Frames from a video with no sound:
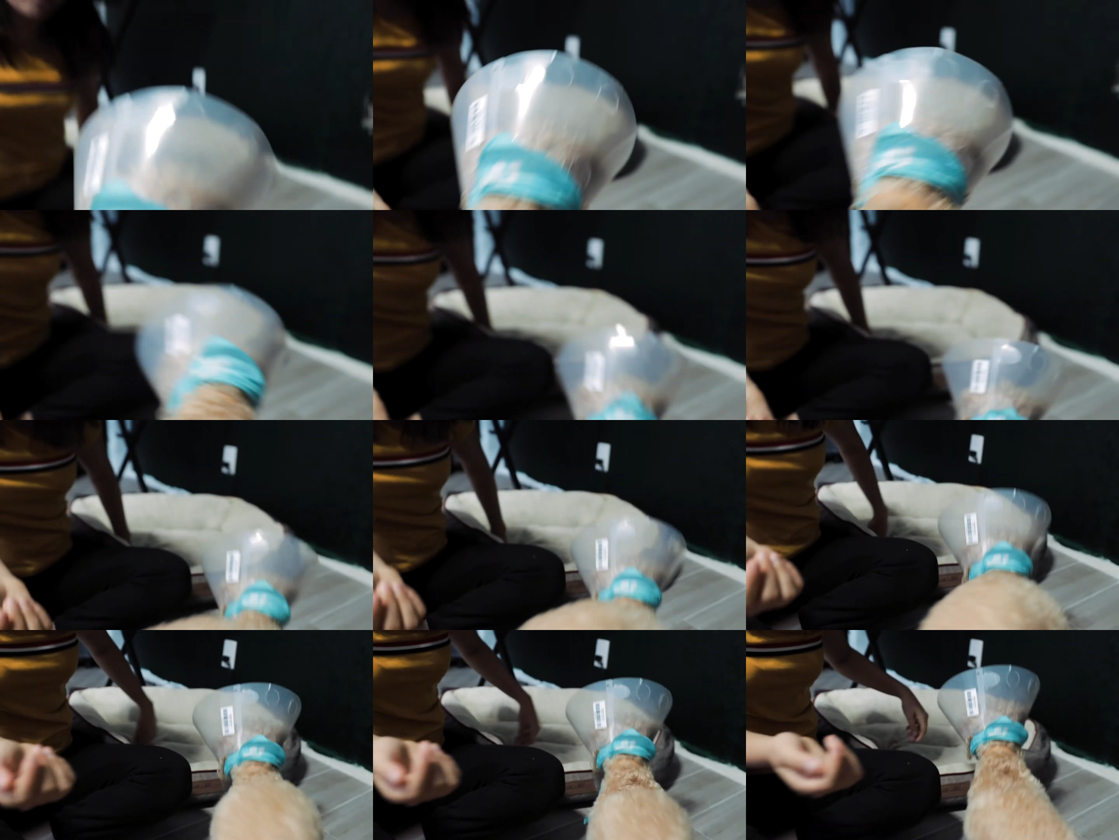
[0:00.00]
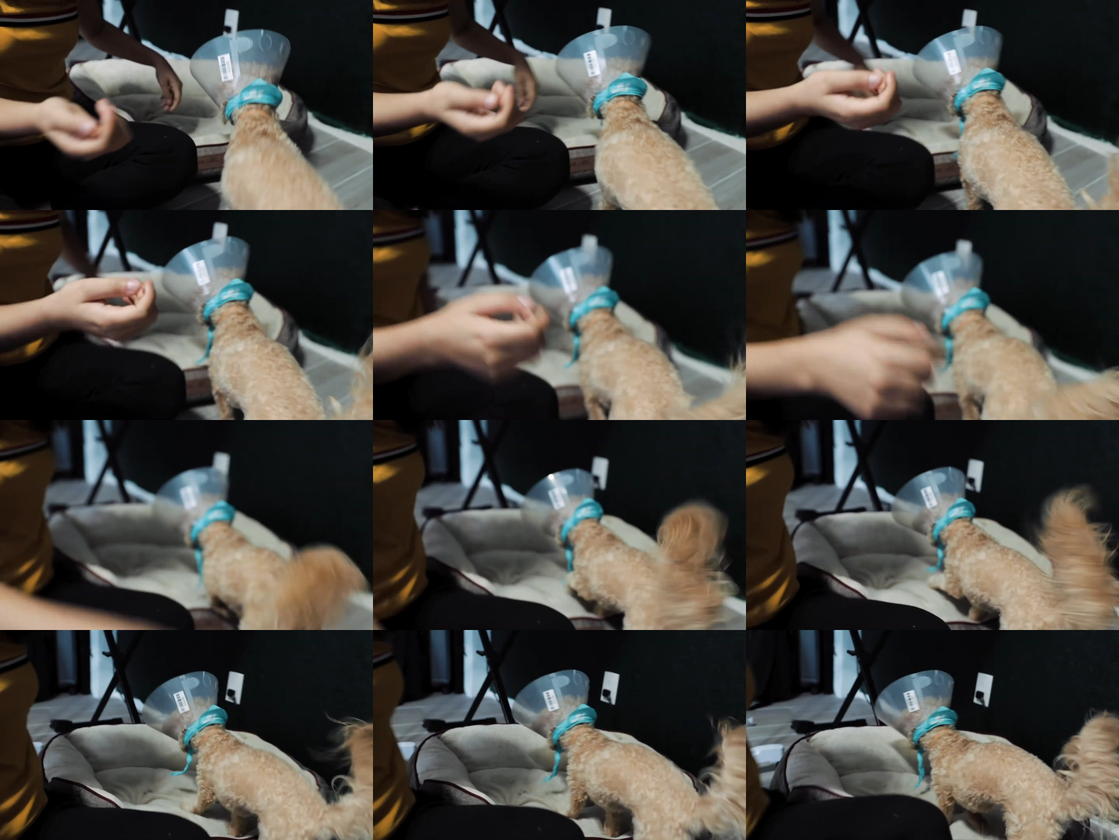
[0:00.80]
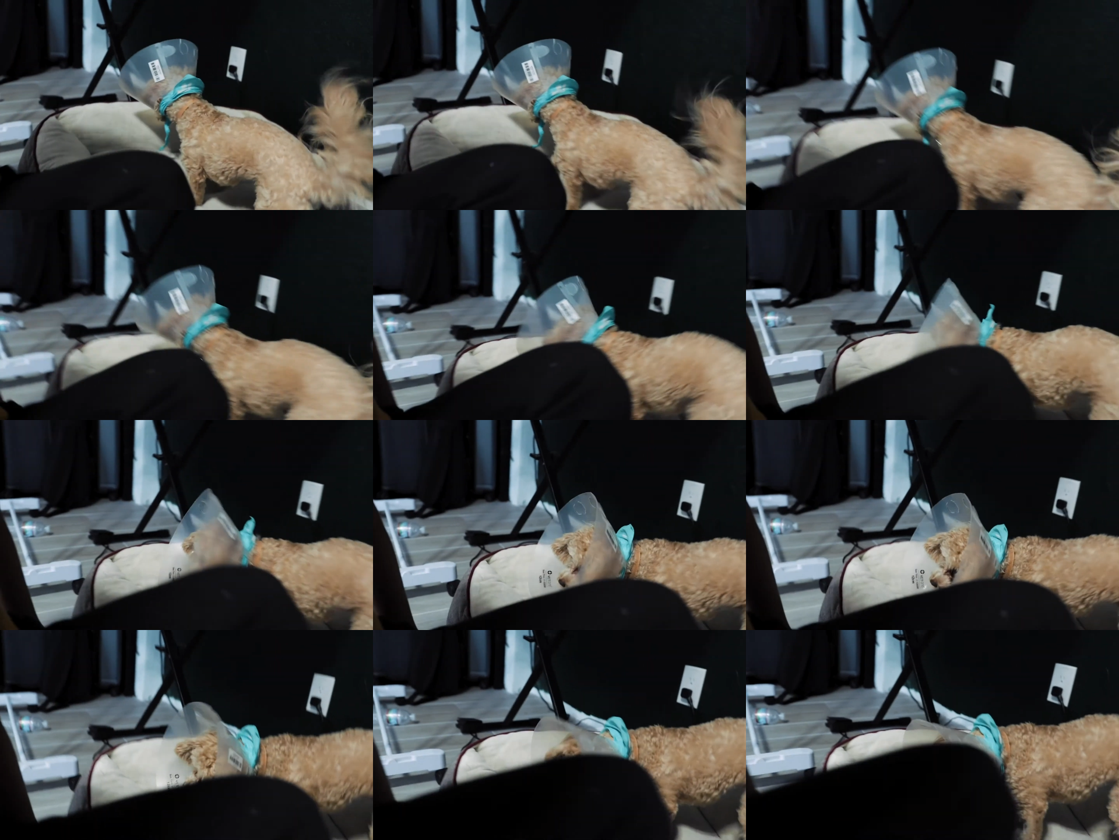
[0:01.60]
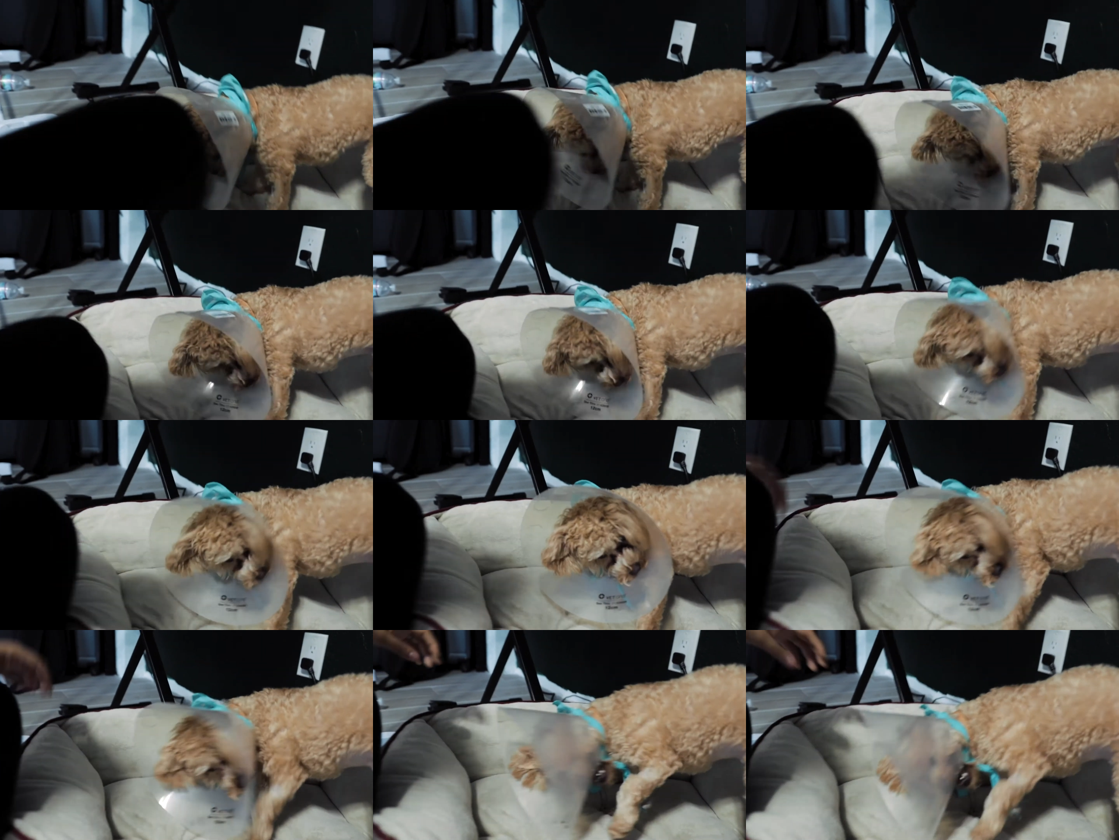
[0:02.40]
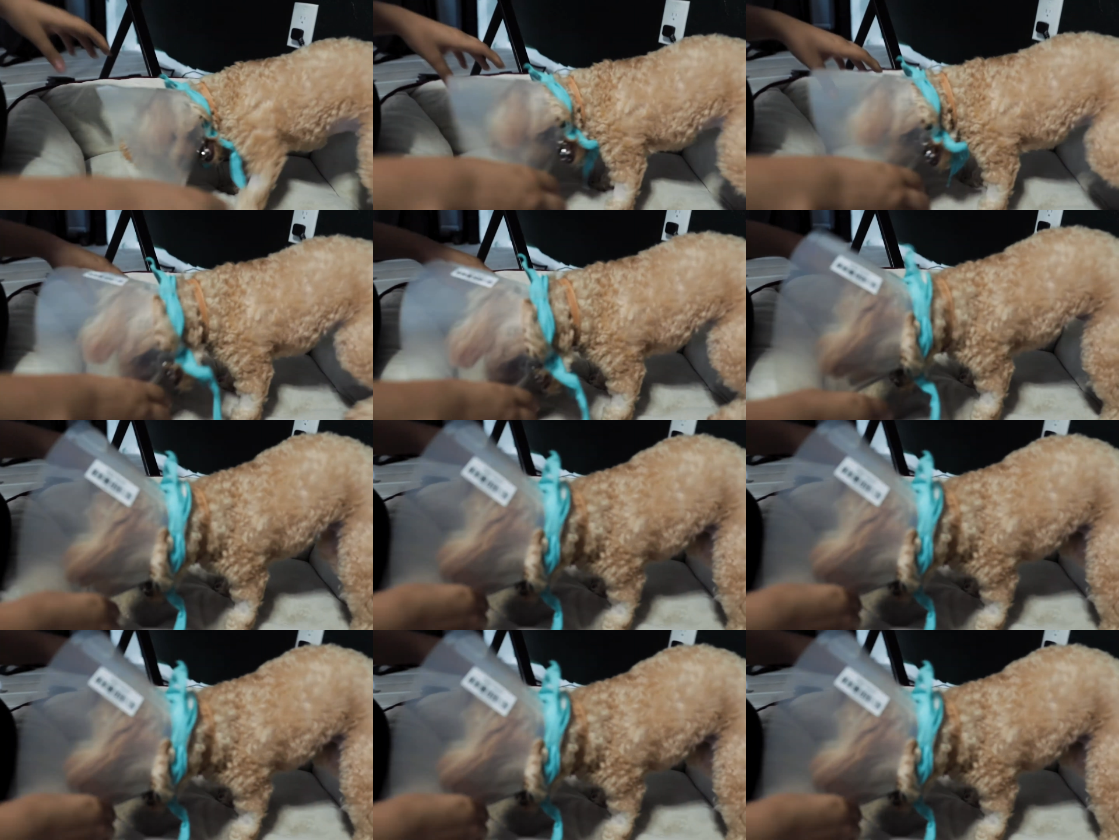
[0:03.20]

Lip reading: No face is visible, so there are no lips to read.